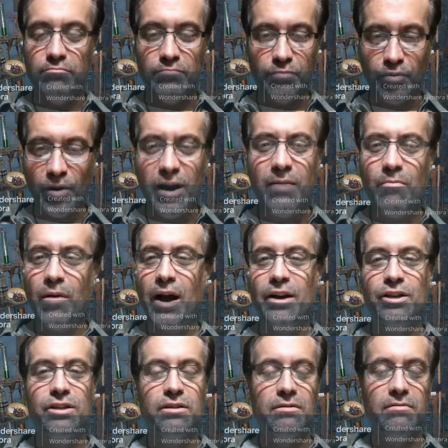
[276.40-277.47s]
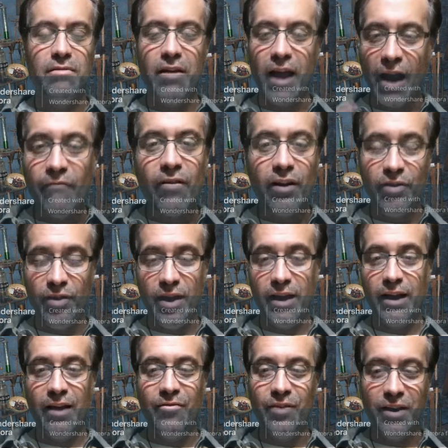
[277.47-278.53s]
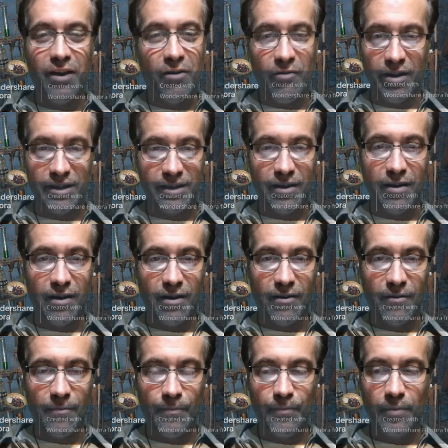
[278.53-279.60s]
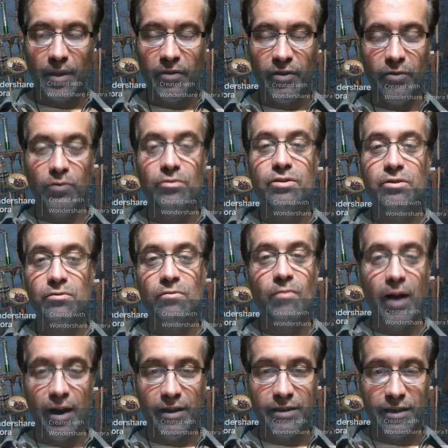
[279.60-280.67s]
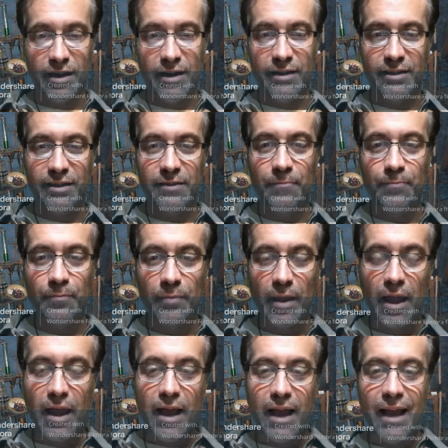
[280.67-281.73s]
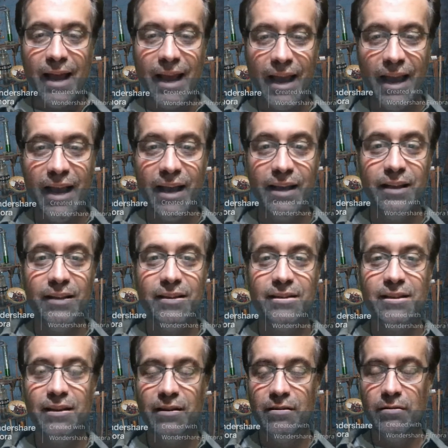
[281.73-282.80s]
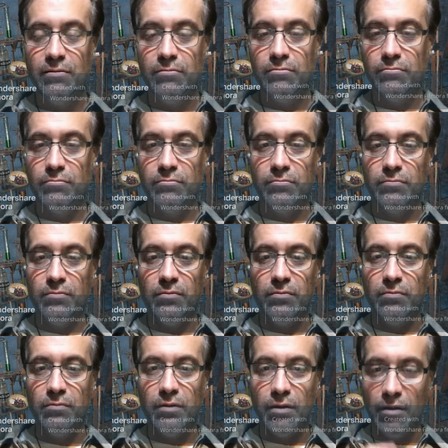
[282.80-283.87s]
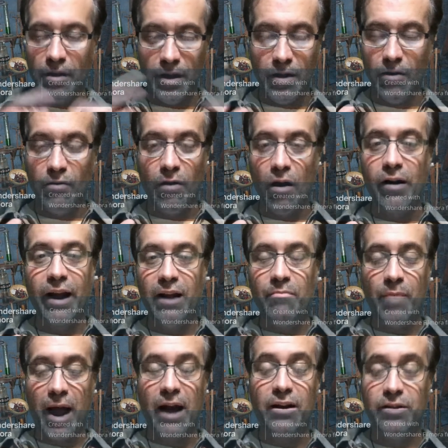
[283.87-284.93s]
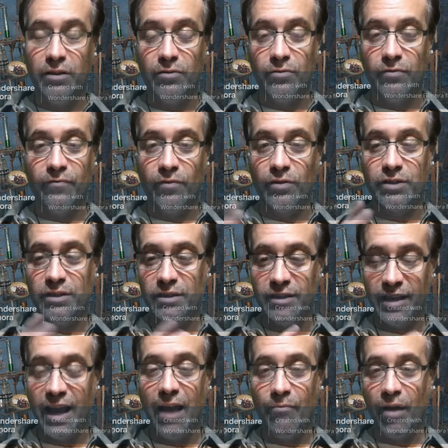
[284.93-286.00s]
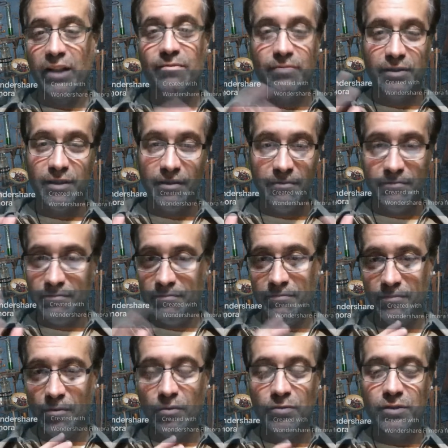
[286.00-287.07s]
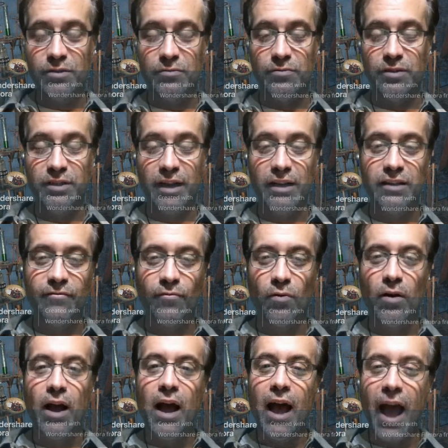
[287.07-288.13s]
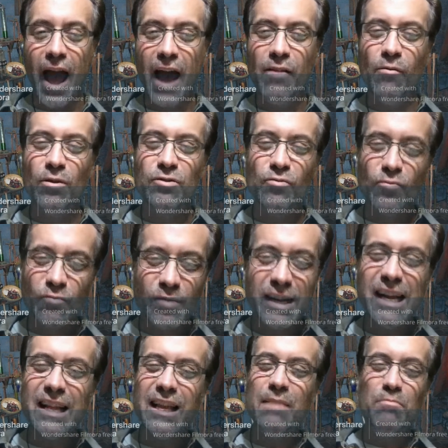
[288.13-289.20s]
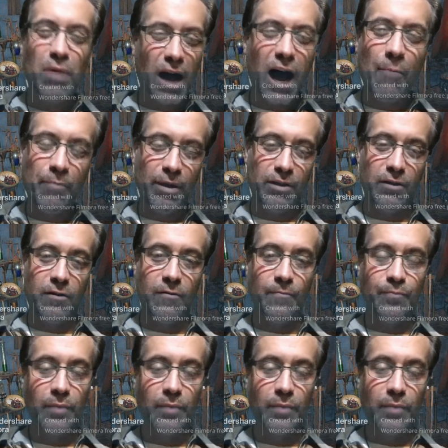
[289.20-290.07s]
pretty much everything in the OSR, the old school Renaissance, is, harkening back to the old version of the game. That's what the old school stands for. And what's really popular,